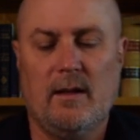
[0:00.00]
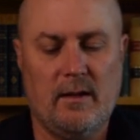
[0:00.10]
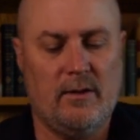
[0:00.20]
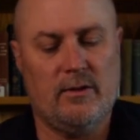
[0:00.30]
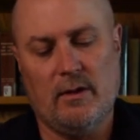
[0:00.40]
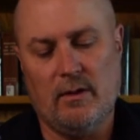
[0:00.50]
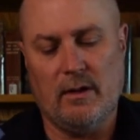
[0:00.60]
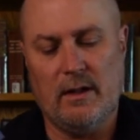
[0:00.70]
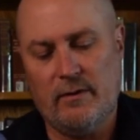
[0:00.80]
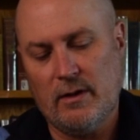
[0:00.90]
There's a little
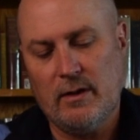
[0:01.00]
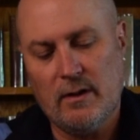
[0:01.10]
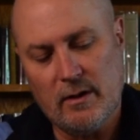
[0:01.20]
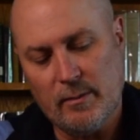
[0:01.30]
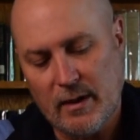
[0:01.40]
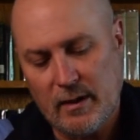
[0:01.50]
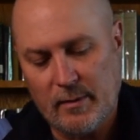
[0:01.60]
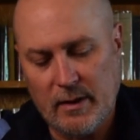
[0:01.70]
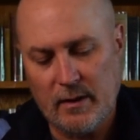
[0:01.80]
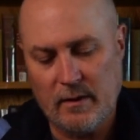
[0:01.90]
lever on the bottom
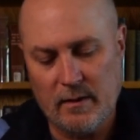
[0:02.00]
here.